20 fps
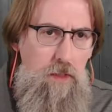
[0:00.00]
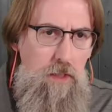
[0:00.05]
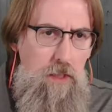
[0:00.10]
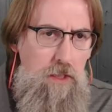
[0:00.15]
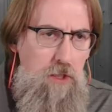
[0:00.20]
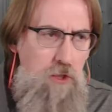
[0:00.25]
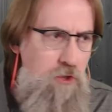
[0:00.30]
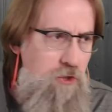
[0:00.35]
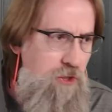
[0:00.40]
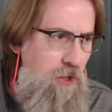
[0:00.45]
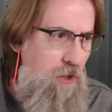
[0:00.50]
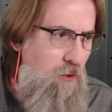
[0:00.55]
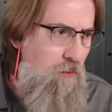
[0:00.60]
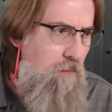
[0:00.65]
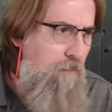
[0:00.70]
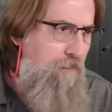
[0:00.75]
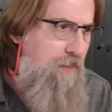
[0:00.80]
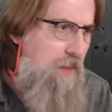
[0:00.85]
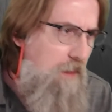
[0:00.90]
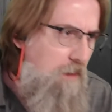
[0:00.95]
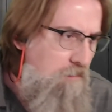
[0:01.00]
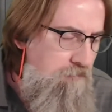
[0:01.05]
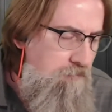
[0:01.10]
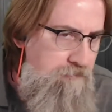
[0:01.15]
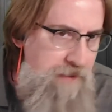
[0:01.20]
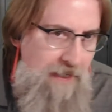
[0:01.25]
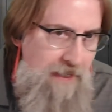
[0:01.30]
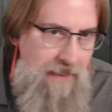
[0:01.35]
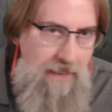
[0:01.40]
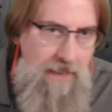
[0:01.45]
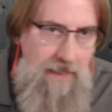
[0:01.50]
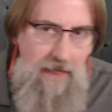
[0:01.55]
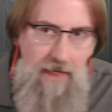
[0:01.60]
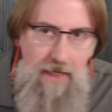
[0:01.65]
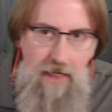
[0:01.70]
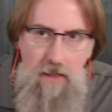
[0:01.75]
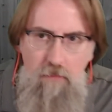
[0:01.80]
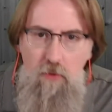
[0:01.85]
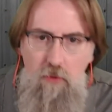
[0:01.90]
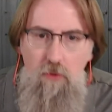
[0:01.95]
So being
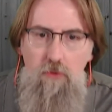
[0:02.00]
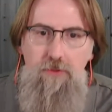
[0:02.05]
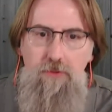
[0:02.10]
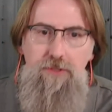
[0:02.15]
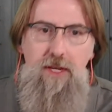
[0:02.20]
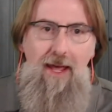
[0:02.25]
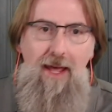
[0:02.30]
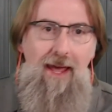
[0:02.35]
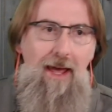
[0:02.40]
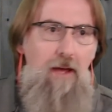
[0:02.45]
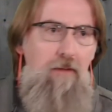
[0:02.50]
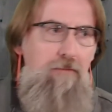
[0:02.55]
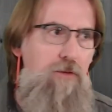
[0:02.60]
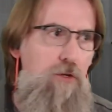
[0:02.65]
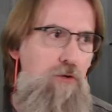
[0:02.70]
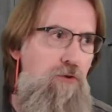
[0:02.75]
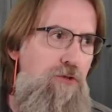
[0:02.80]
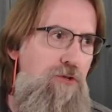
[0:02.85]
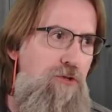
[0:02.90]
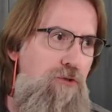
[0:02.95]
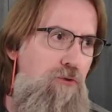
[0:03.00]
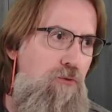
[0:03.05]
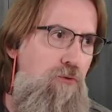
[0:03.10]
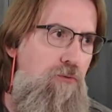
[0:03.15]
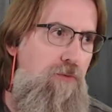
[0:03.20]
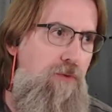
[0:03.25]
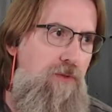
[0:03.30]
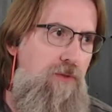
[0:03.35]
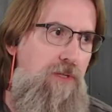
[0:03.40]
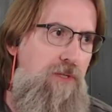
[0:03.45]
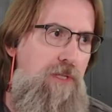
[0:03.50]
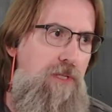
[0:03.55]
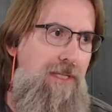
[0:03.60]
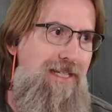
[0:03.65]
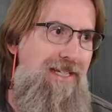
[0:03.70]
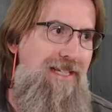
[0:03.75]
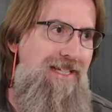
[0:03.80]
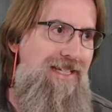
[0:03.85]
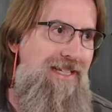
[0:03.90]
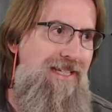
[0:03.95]
able to have your students
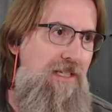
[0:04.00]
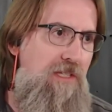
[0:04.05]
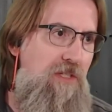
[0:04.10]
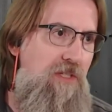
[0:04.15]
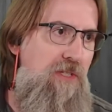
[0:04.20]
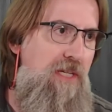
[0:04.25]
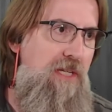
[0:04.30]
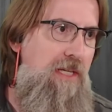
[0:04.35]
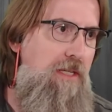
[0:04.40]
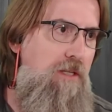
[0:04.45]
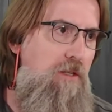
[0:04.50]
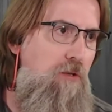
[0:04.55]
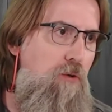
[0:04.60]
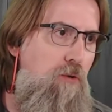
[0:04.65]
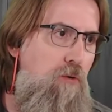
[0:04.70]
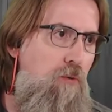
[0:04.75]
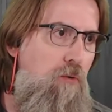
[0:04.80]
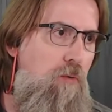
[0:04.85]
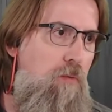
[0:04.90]
see you,